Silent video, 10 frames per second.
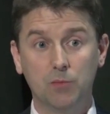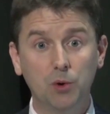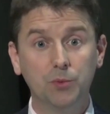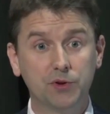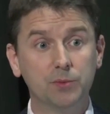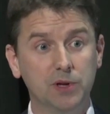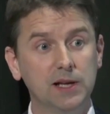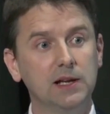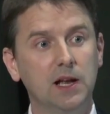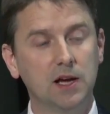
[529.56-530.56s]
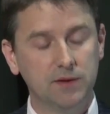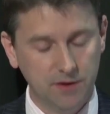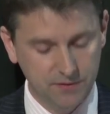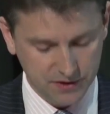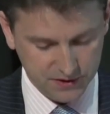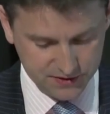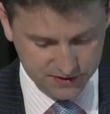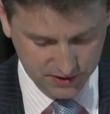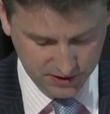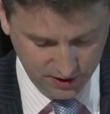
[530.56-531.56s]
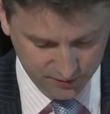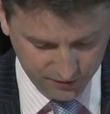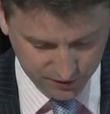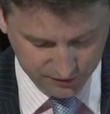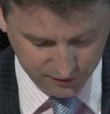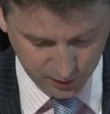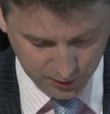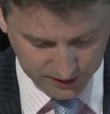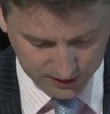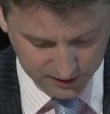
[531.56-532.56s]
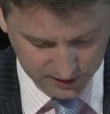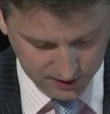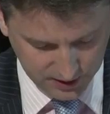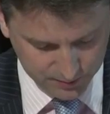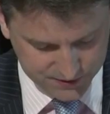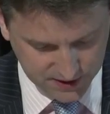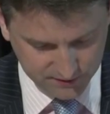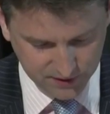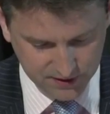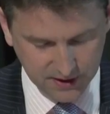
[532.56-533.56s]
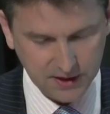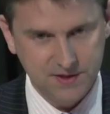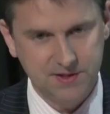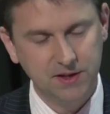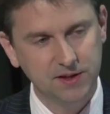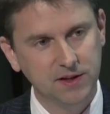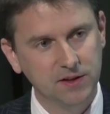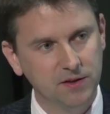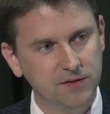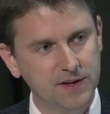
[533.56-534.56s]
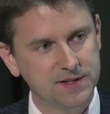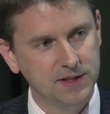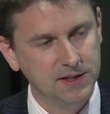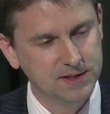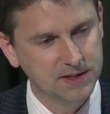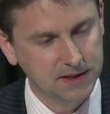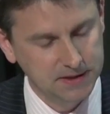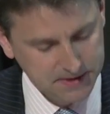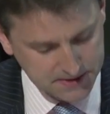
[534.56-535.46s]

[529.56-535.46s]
almost complete lack of evidence for the following 7 things, and I think they're fascinating.